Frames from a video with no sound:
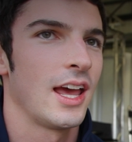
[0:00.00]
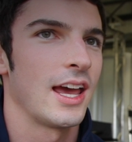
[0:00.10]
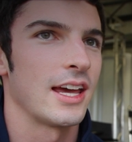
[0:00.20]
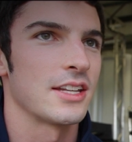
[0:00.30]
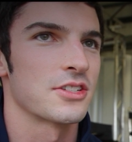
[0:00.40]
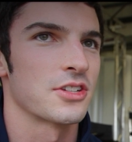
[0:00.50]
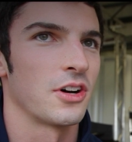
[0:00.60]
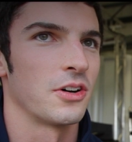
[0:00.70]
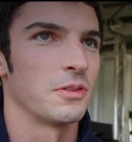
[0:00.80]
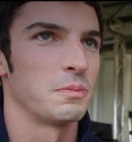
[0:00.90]
And
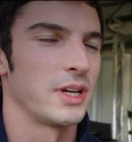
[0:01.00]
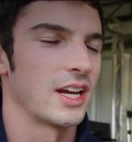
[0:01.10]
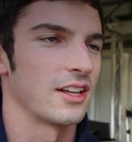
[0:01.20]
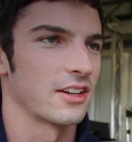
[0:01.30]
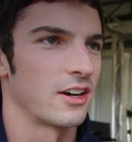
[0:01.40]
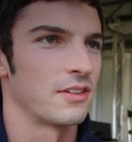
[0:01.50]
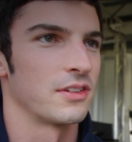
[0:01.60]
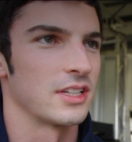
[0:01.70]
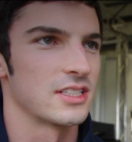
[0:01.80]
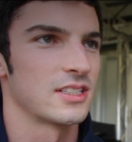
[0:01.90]
so being out of the car
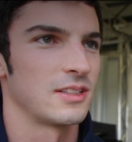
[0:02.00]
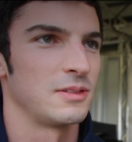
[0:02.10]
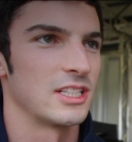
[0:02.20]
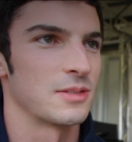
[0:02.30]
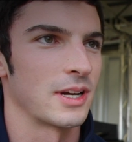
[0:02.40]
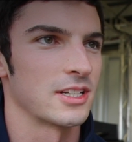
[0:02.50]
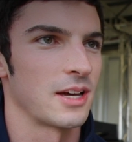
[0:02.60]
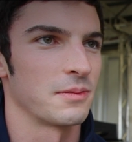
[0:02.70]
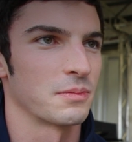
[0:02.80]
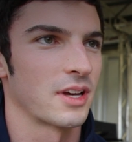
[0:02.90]
for this amount of
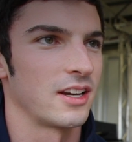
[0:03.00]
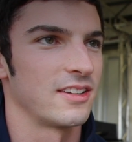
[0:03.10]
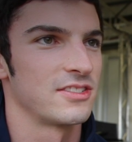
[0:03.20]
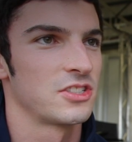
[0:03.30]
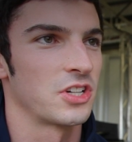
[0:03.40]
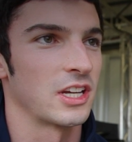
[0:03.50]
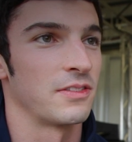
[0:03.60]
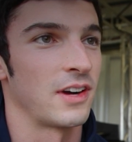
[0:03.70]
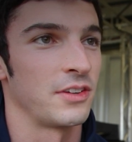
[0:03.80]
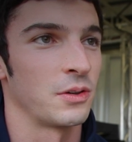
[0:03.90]
time kind of is tricky
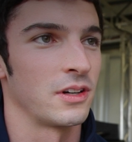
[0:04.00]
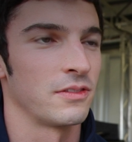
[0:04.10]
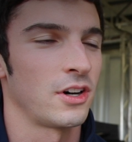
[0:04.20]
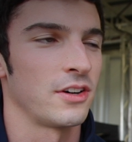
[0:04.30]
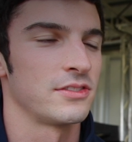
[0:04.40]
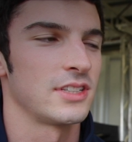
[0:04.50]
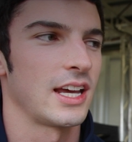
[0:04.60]
for everyone involved,